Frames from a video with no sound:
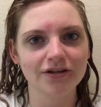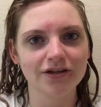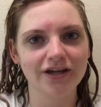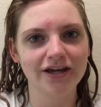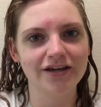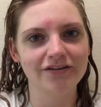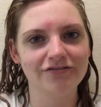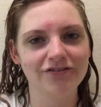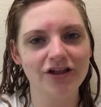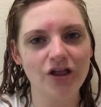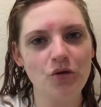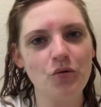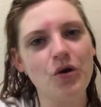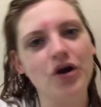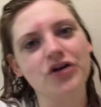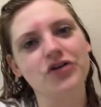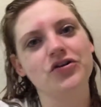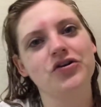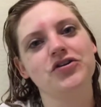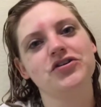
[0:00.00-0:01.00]
Hey fellow
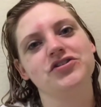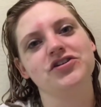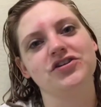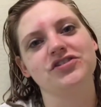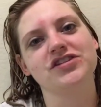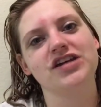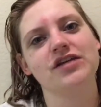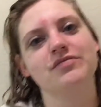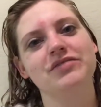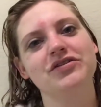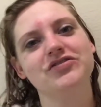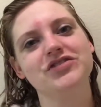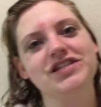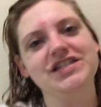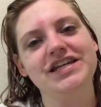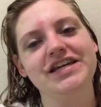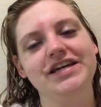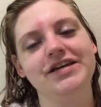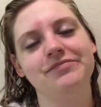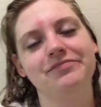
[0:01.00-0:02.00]
wanderers, long time no
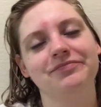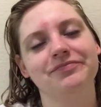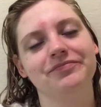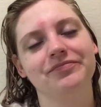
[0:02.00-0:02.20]
see.